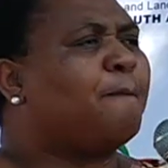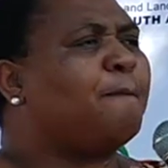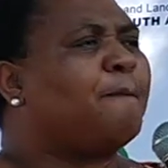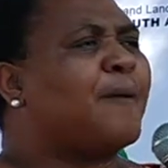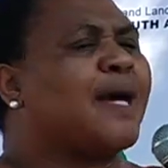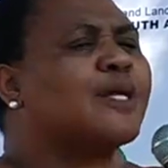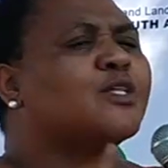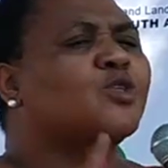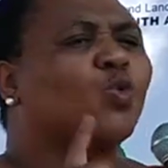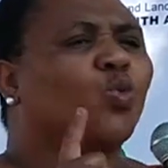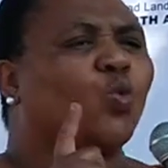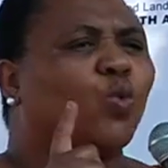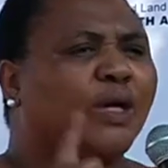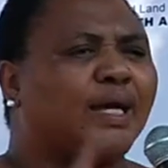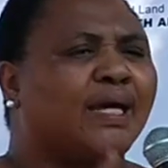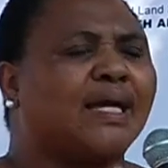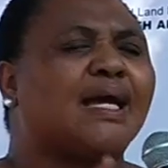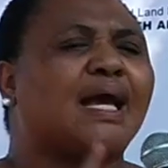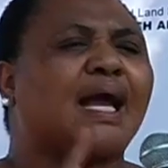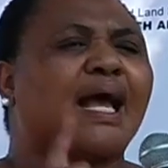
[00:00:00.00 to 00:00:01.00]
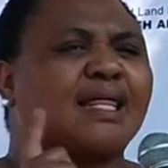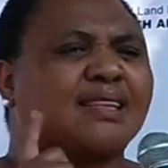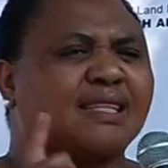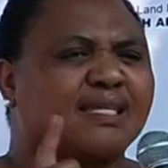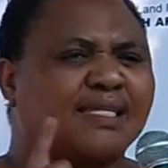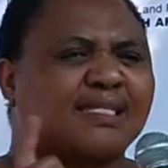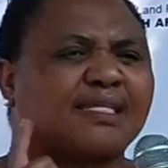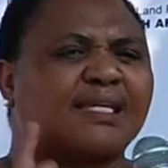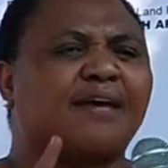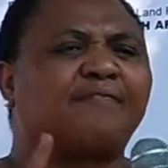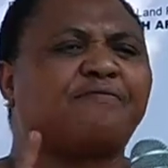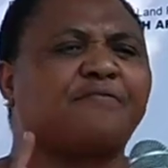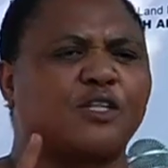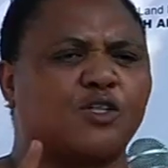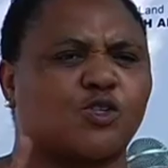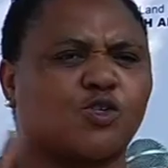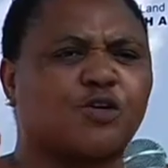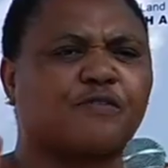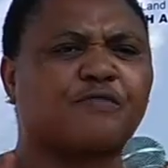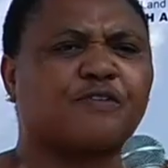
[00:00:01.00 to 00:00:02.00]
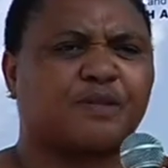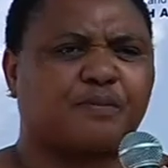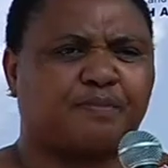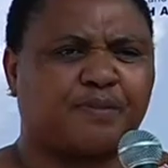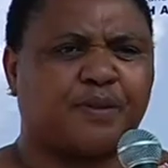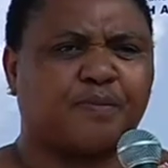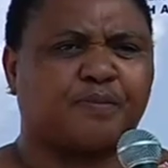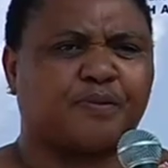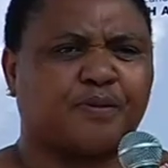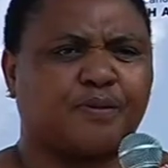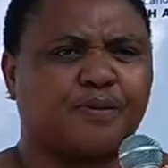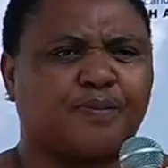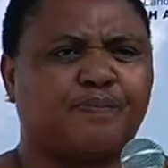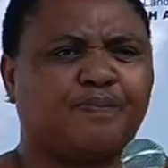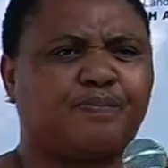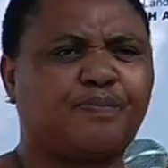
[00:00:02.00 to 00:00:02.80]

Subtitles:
but we are the servants of the people.